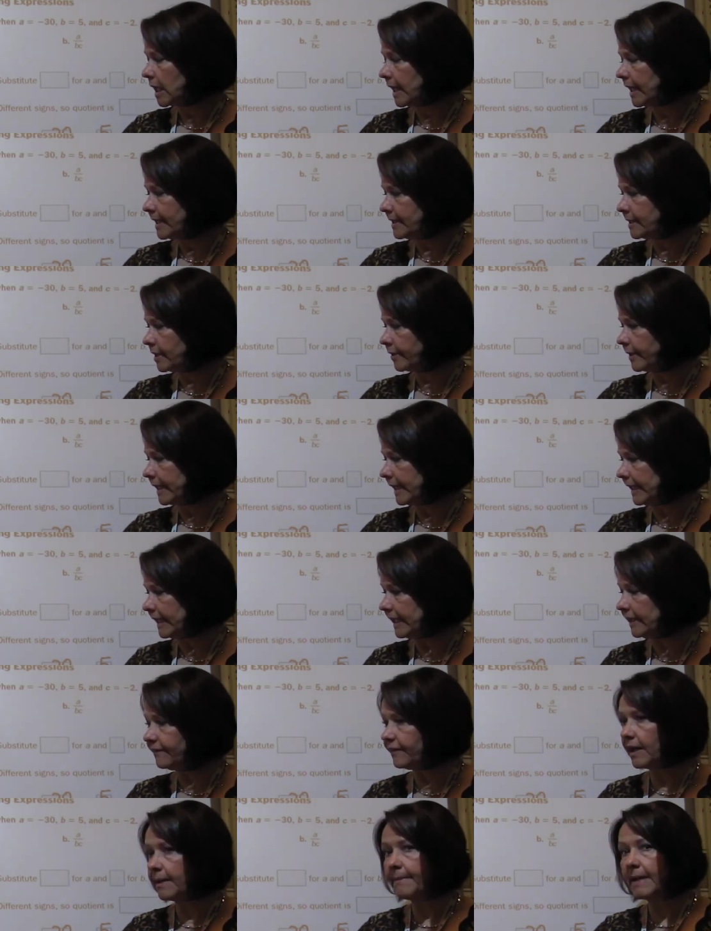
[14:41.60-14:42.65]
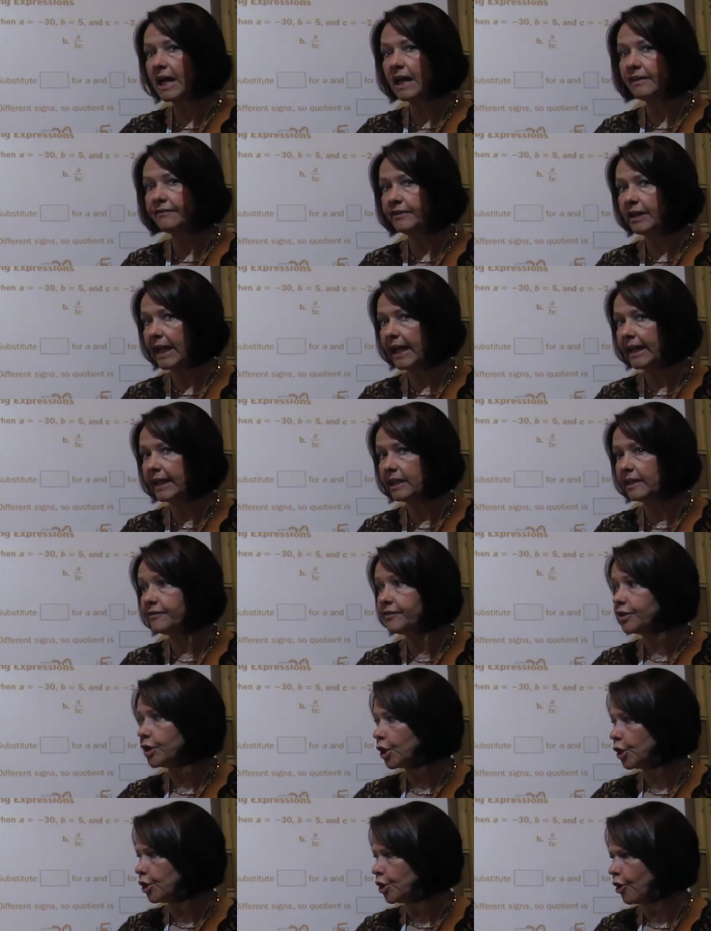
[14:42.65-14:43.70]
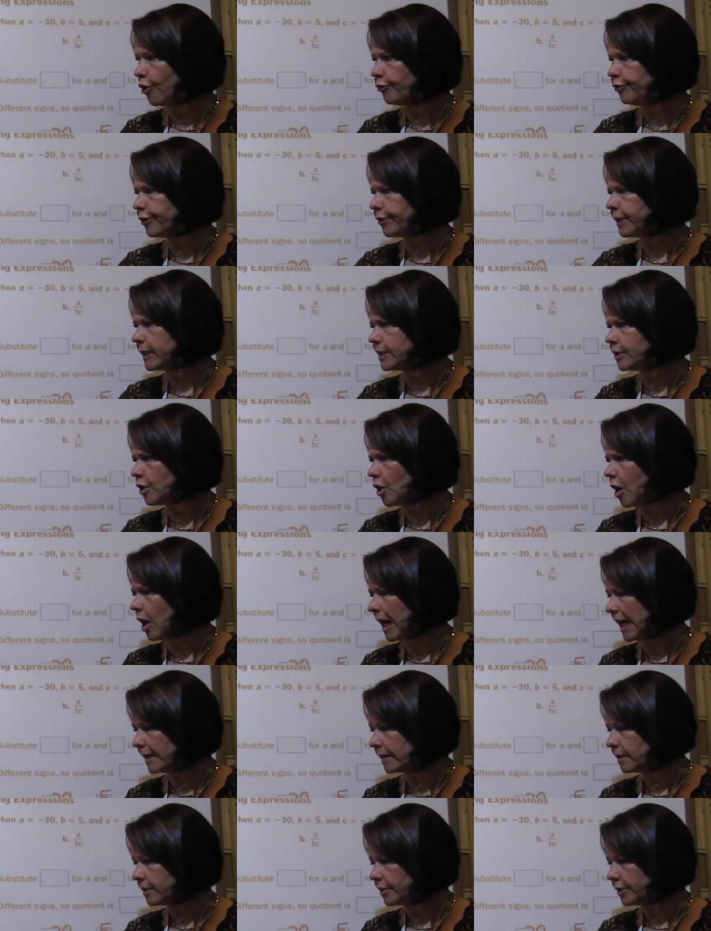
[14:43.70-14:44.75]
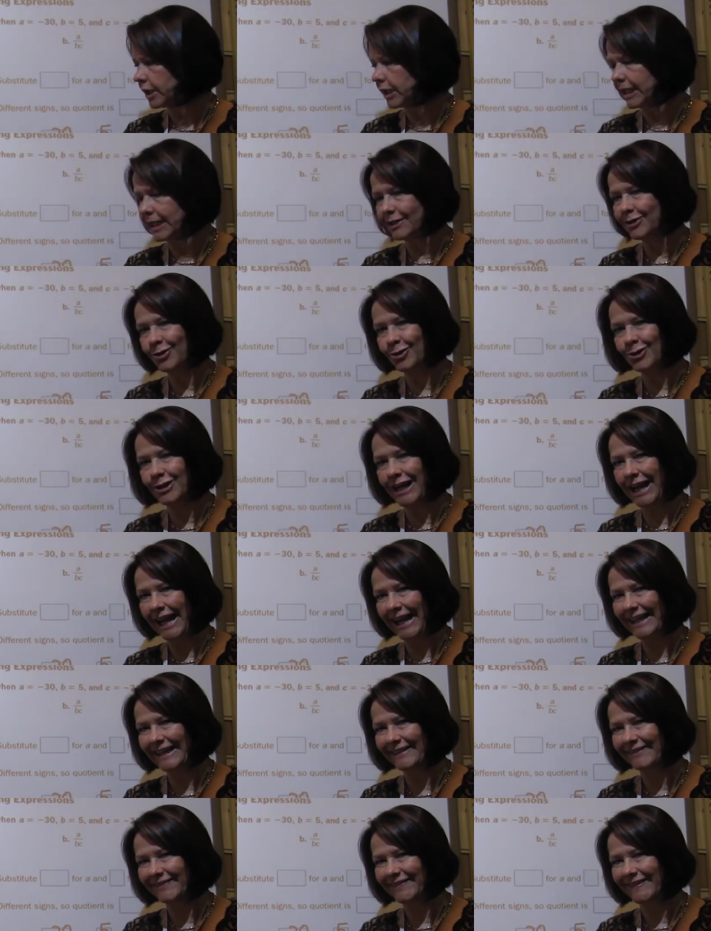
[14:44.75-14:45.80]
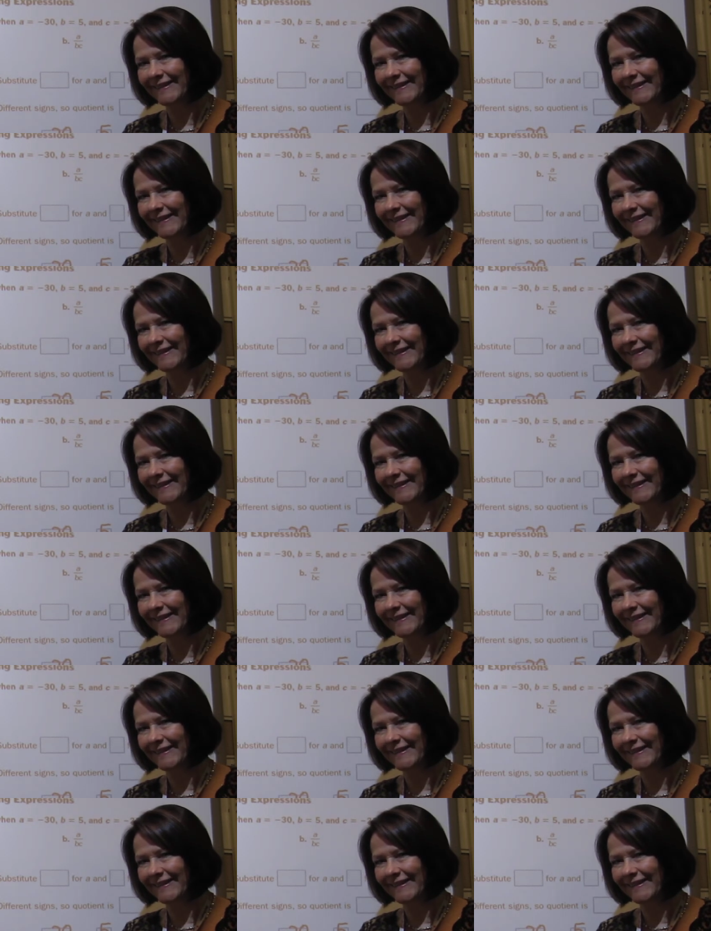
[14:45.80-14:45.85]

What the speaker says: is there an even amount of negatives? No, there is not. So the answer is negative.